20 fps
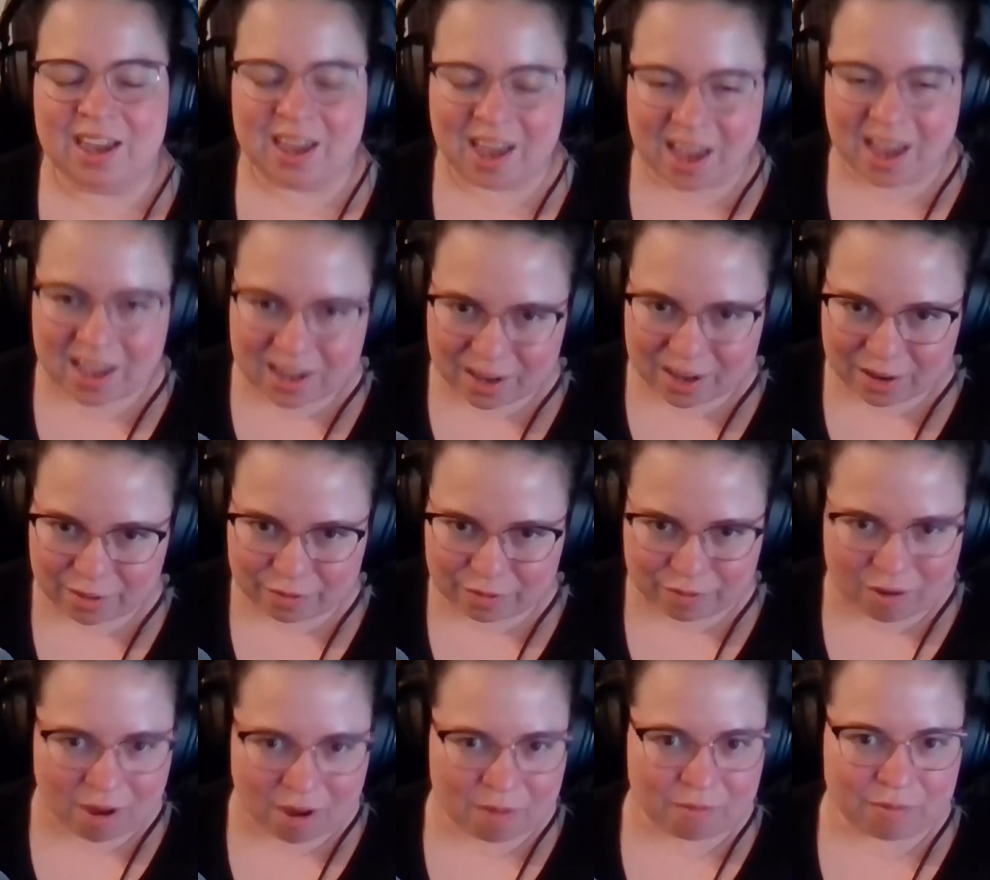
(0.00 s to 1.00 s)
Anna
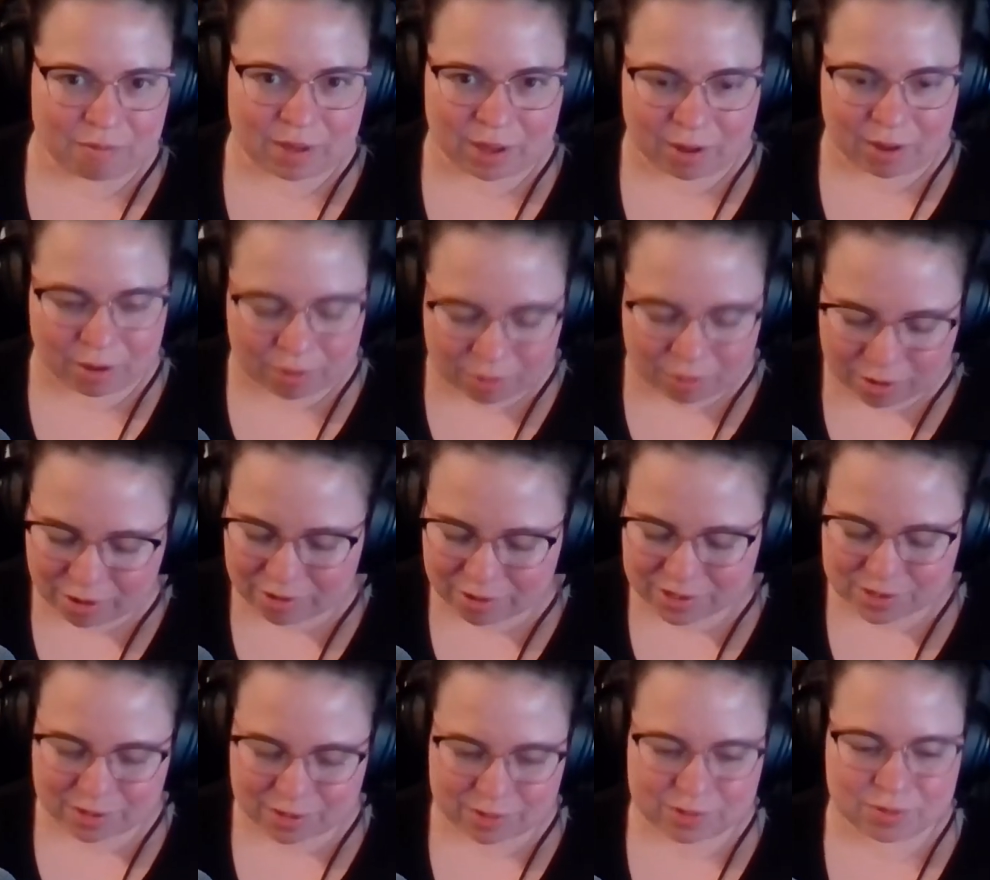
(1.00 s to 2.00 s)
from We All Grow
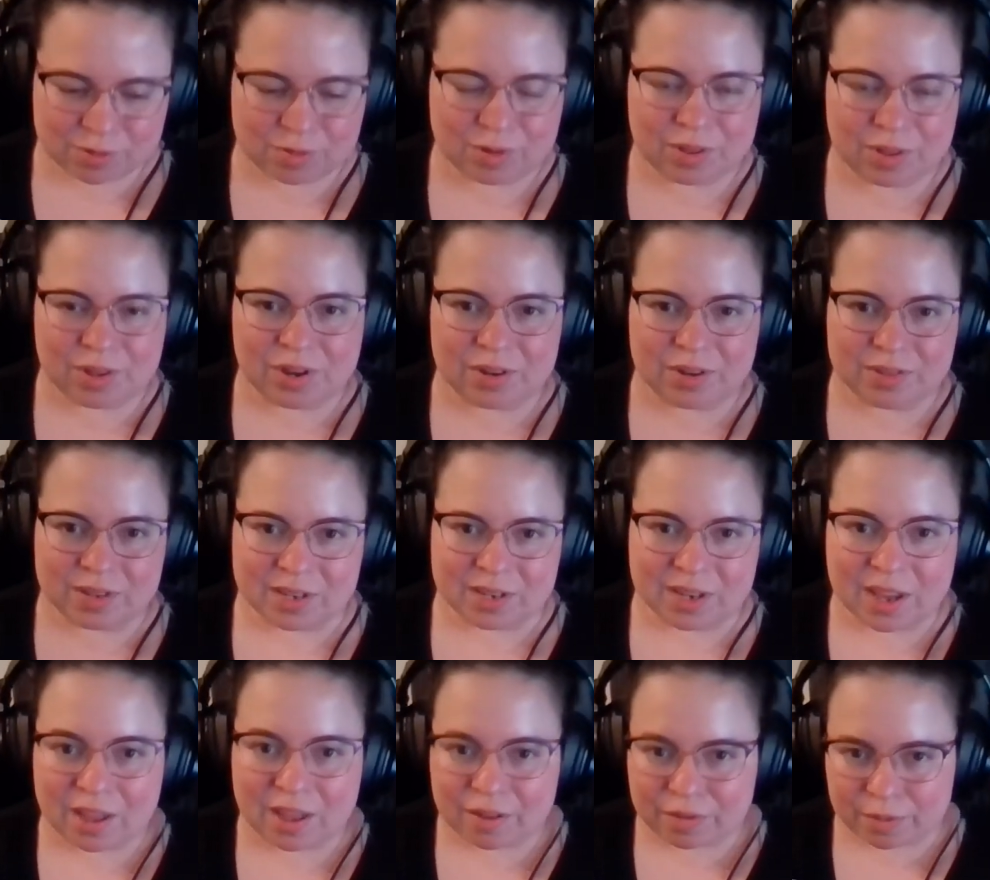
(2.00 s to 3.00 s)
is also in there,
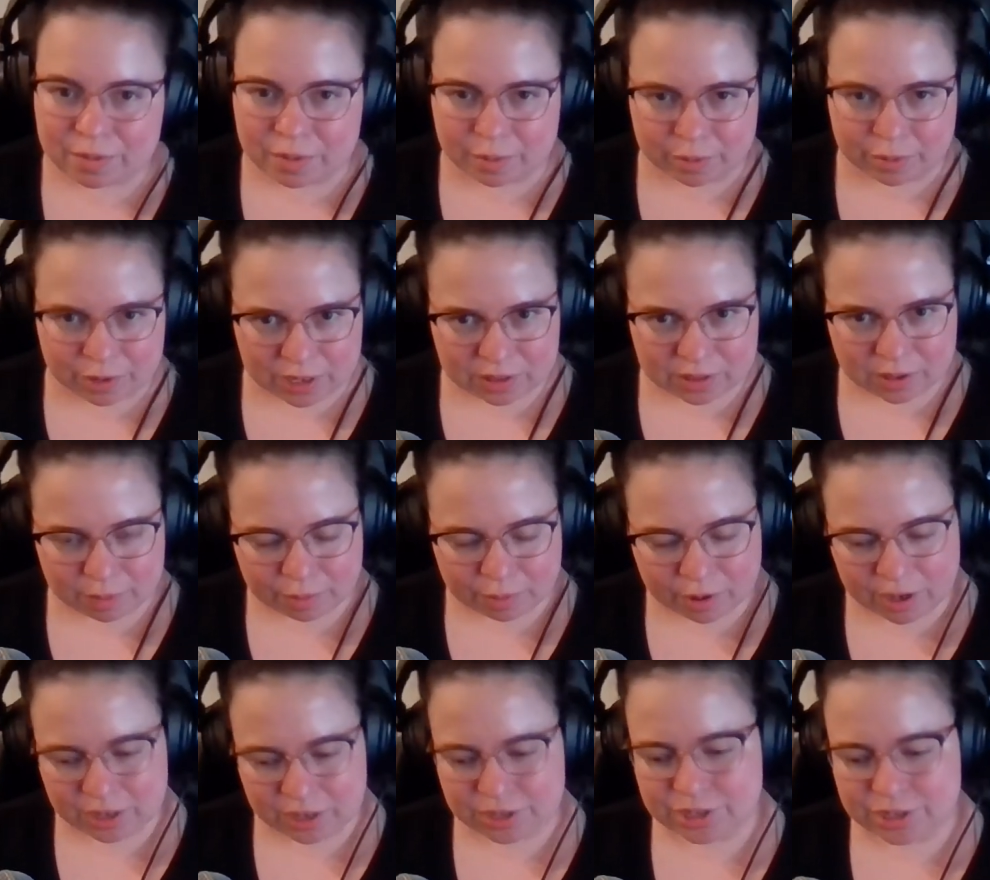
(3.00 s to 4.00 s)
Danielle from the Bonita
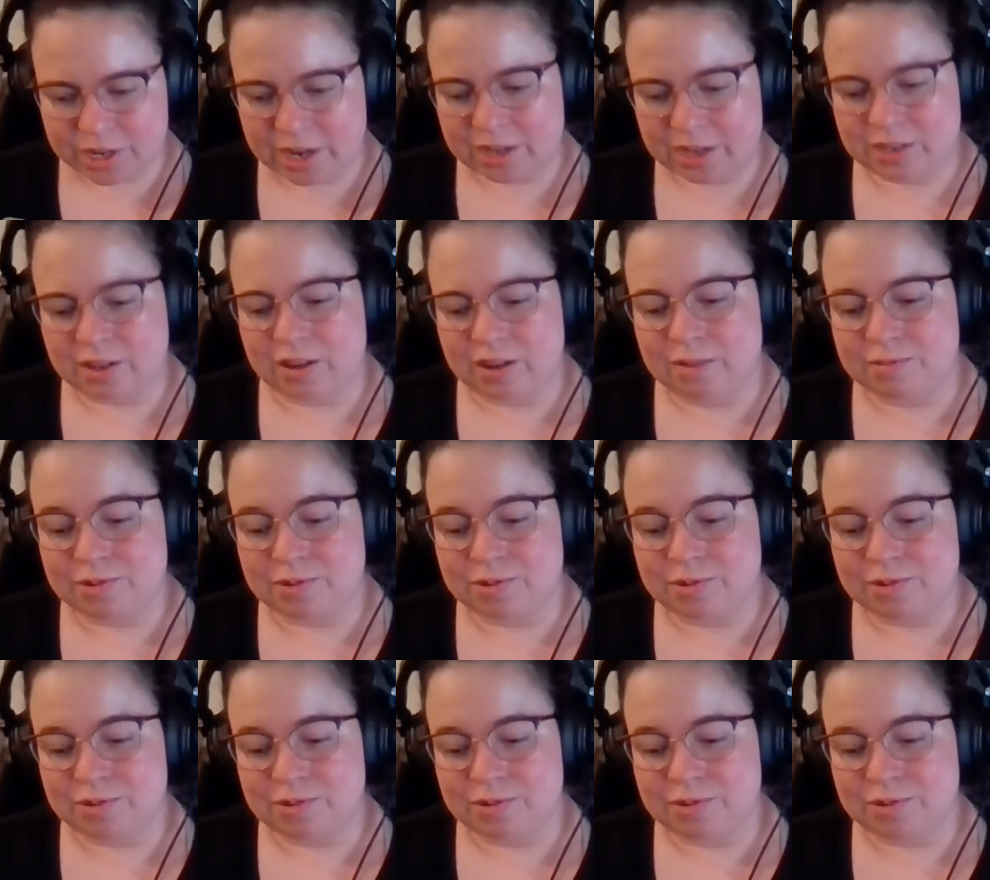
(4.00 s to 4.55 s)
Project.